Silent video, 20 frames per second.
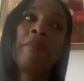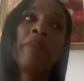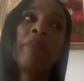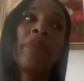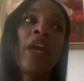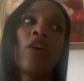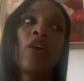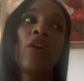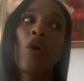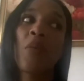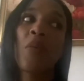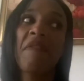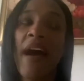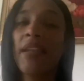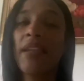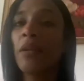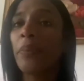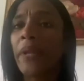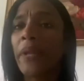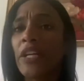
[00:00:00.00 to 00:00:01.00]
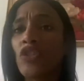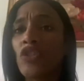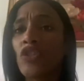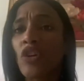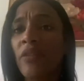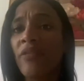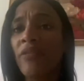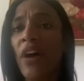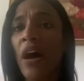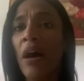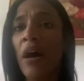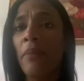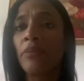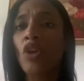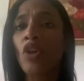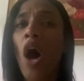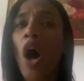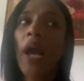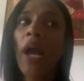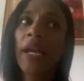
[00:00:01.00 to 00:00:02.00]
We've had the pleasure of
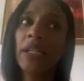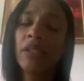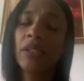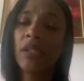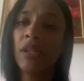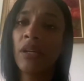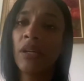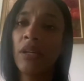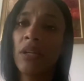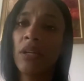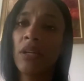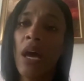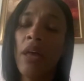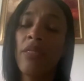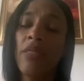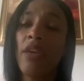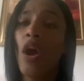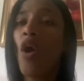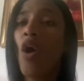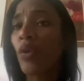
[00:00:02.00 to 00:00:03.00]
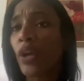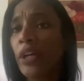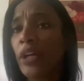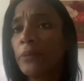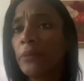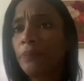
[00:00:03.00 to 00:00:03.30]
talking to the owner.